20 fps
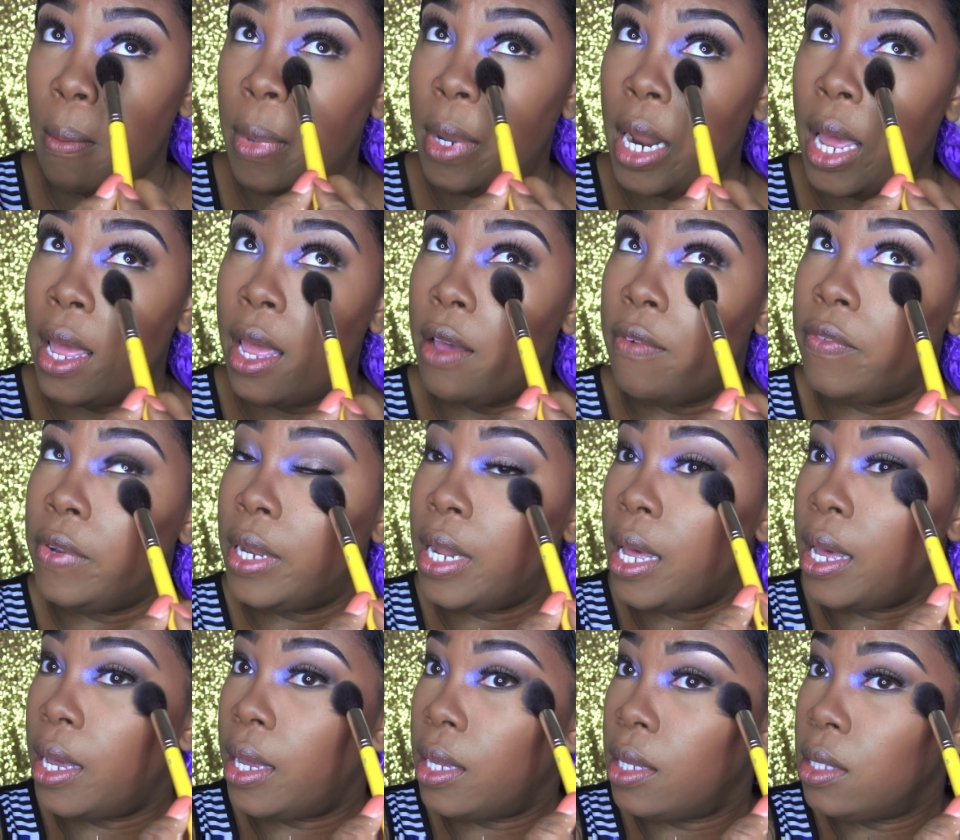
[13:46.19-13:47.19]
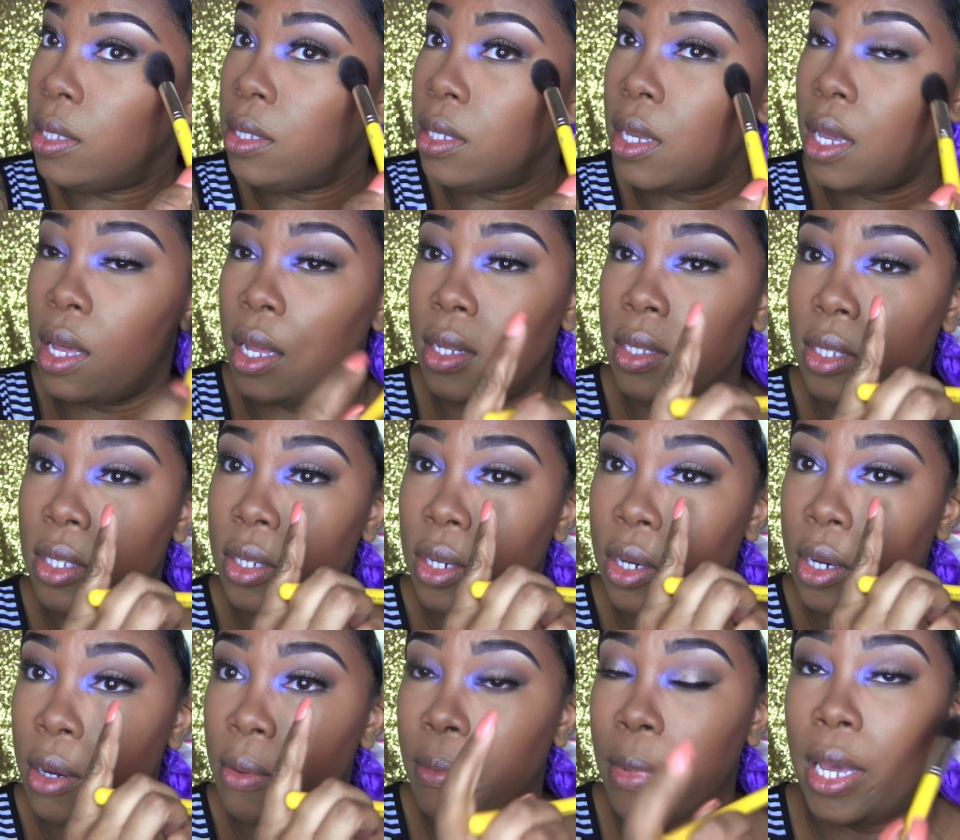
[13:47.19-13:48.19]
But I have lined
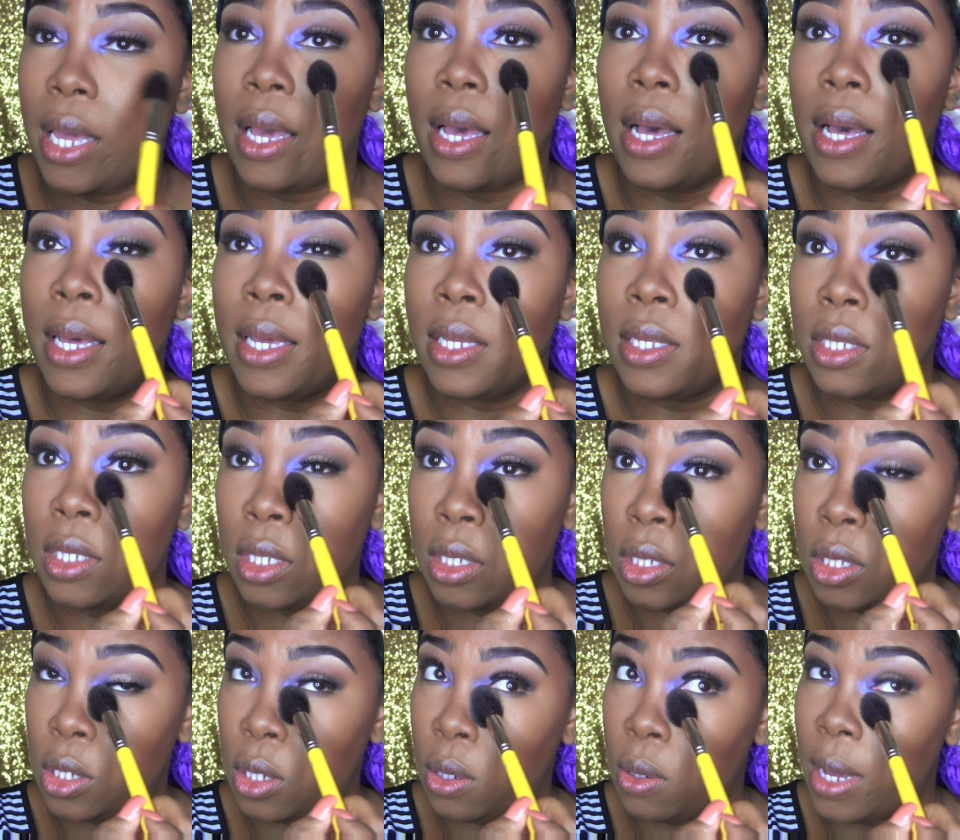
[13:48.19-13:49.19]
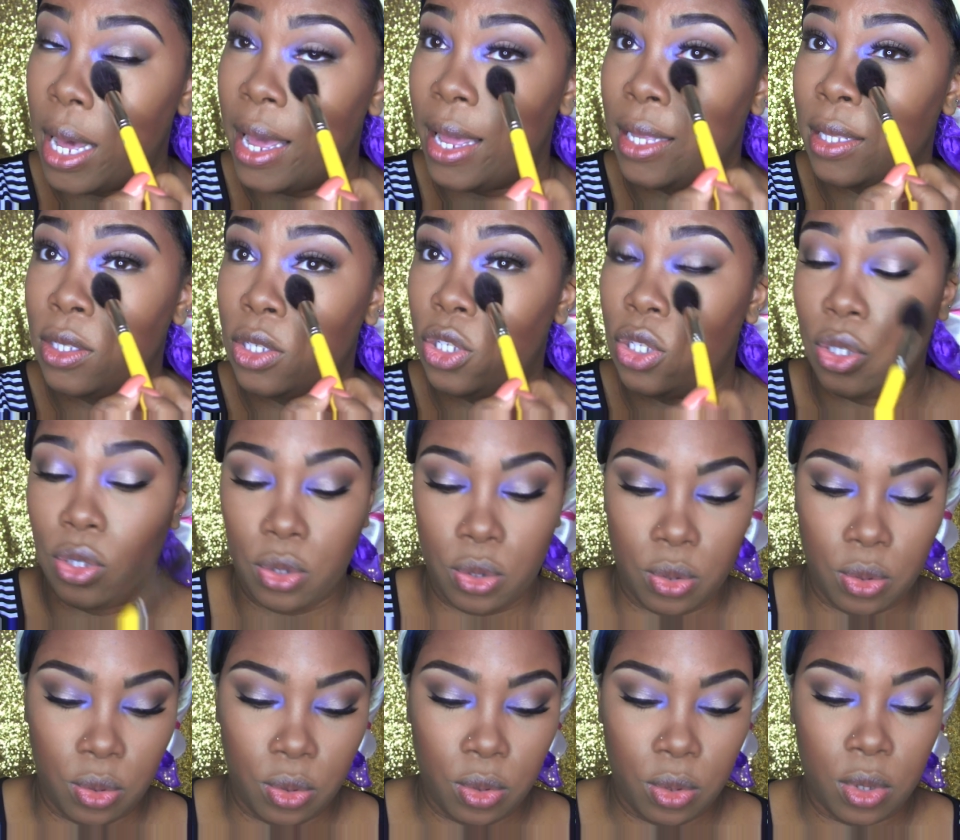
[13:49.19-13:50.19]
under my eyes, so I
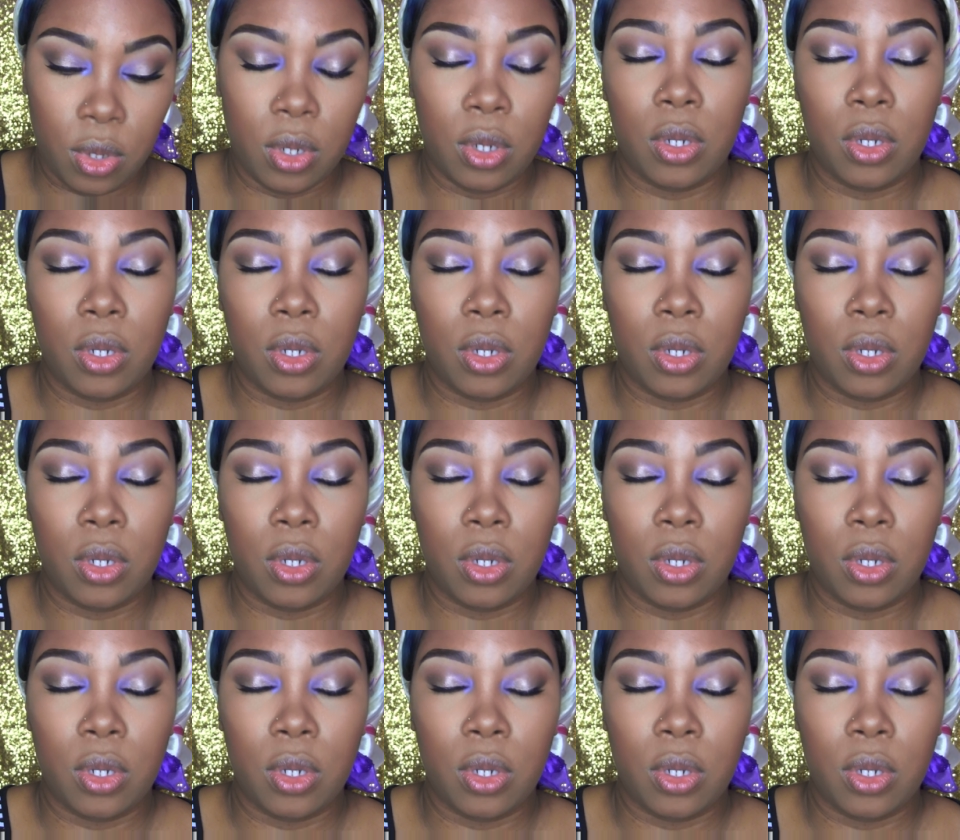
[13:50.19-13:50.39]
do,